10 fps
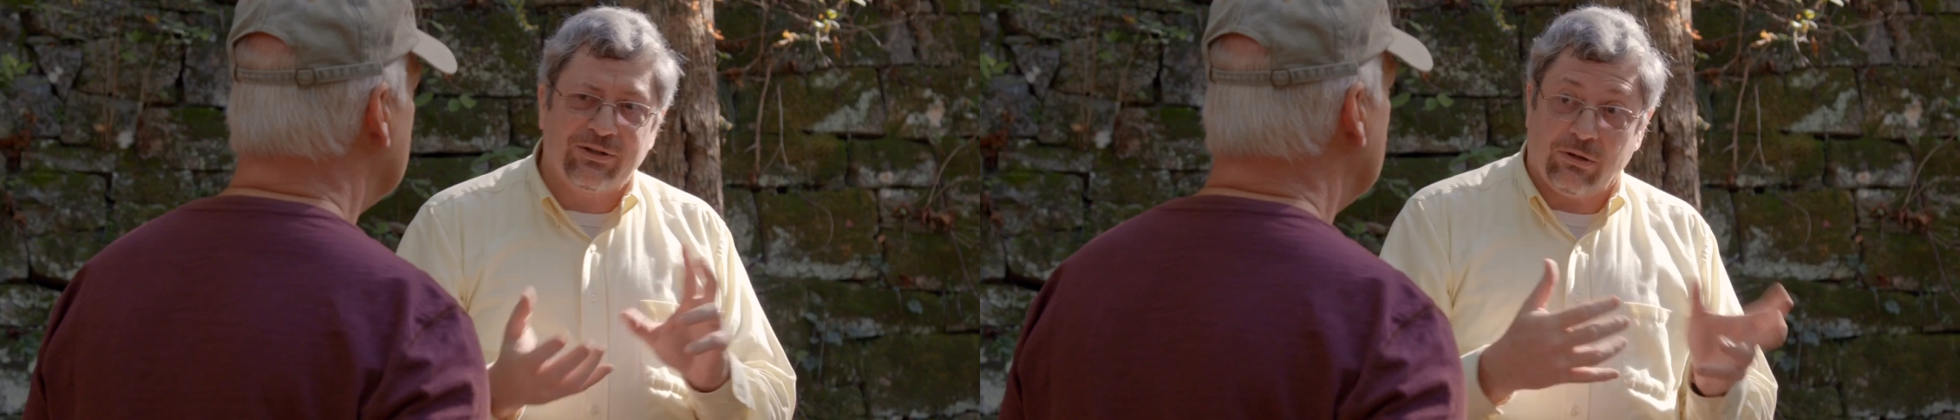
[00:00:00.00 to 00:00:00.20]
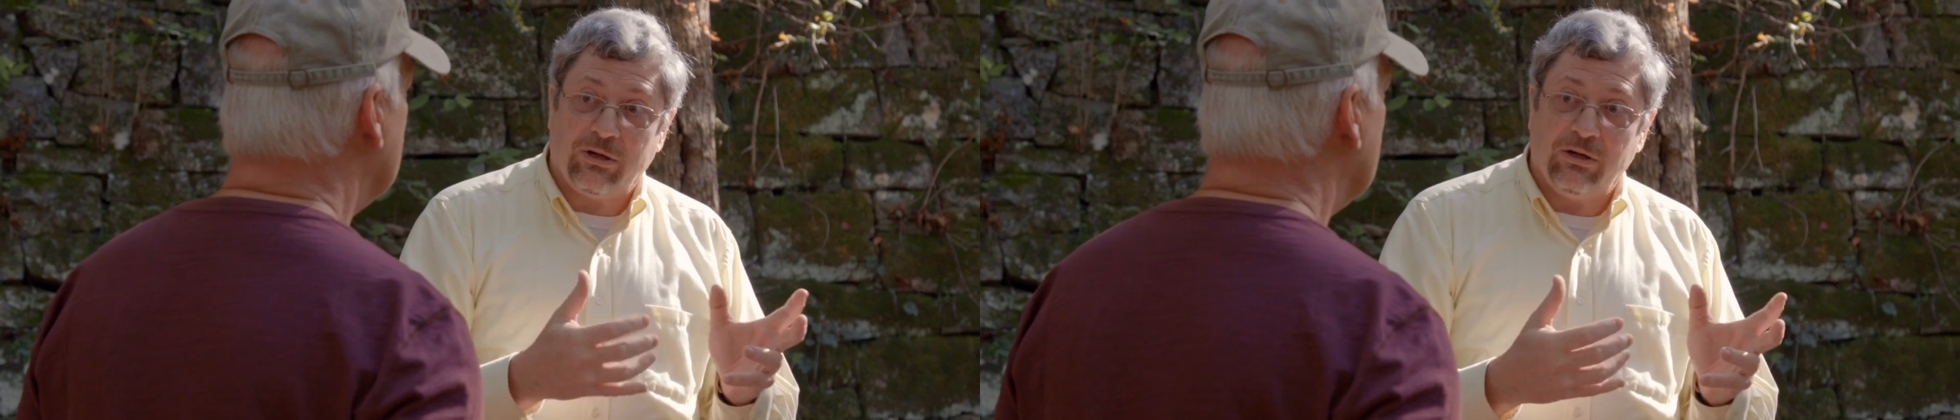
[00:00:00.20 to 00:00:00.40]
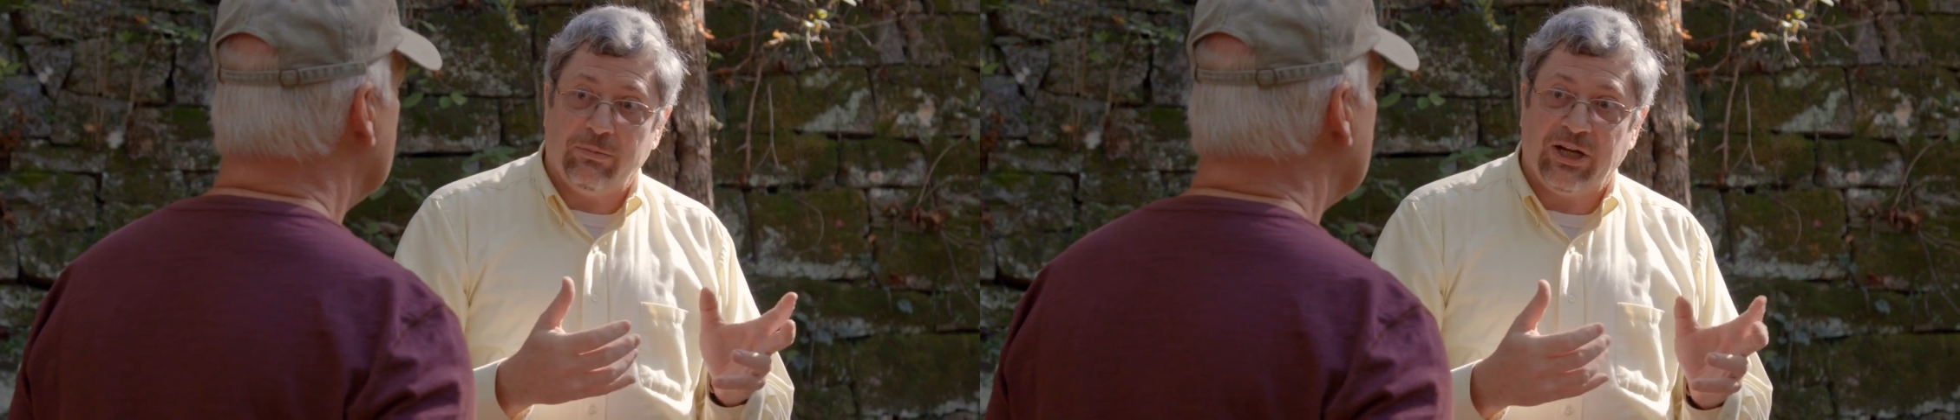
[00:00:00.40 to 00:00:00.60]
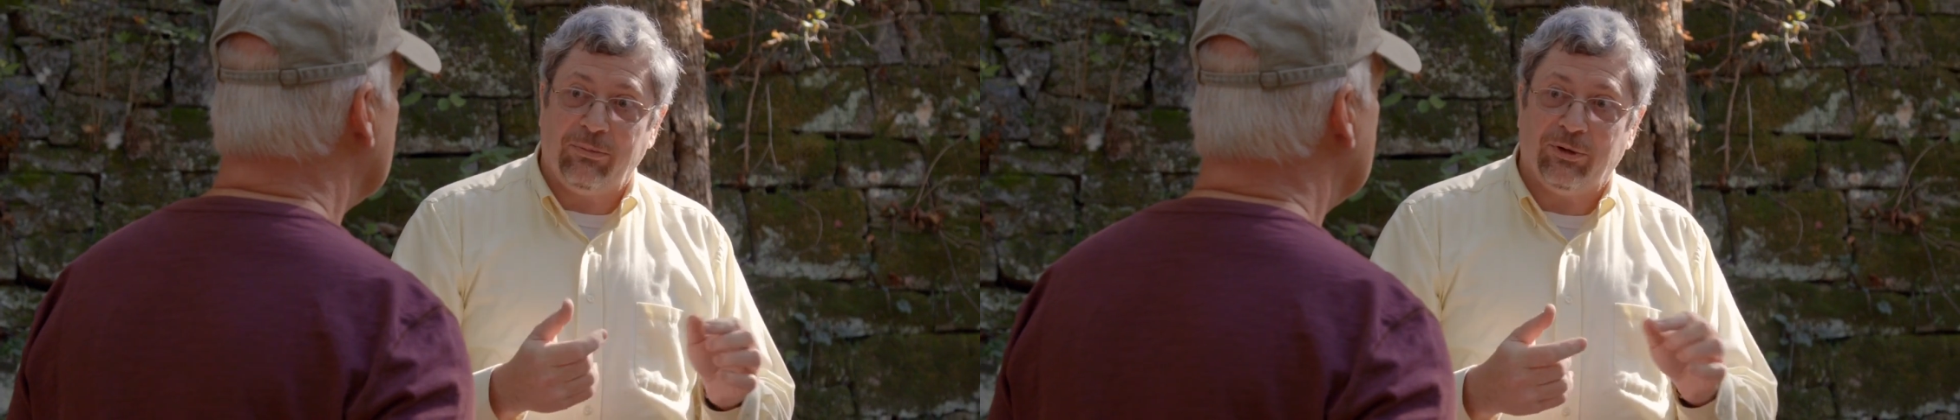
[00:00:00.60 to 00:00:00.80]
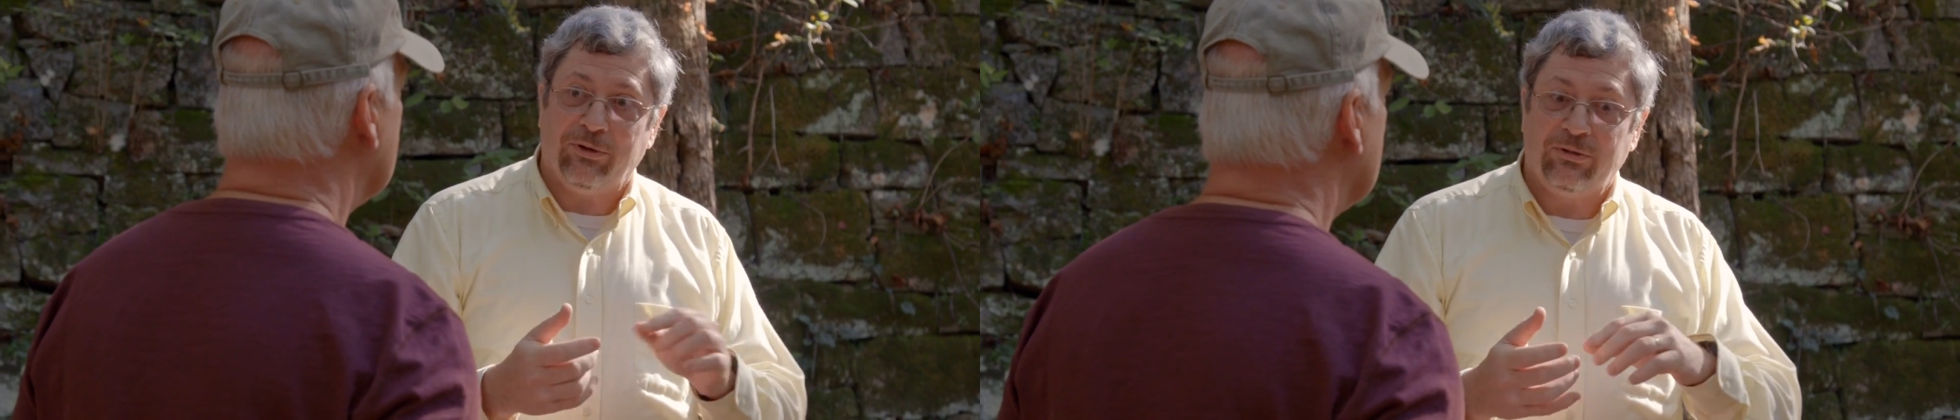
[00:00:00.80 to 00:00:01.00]
according to the
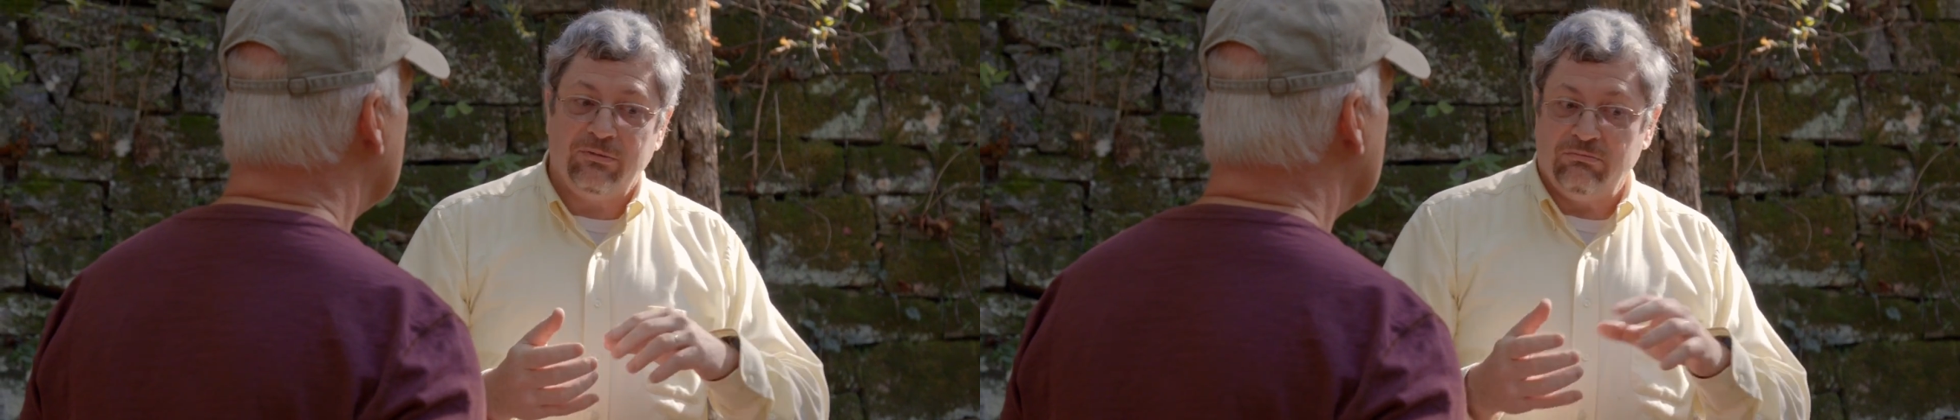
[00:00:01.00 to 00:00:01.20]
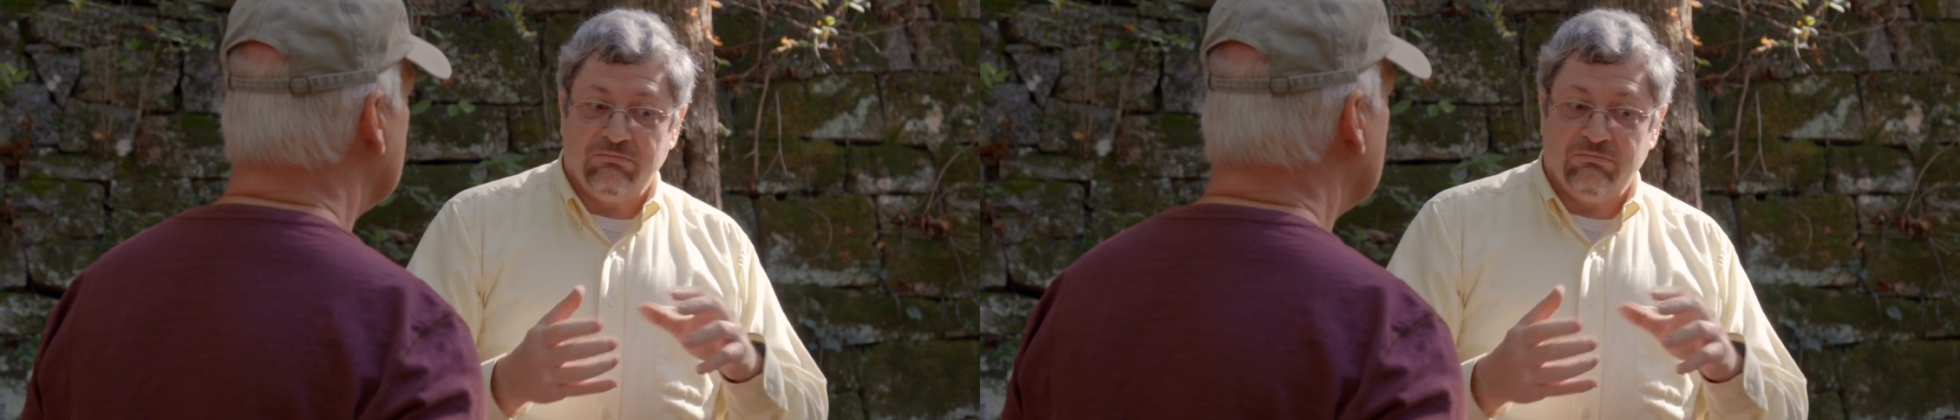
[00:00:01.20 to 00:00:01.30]
Bible,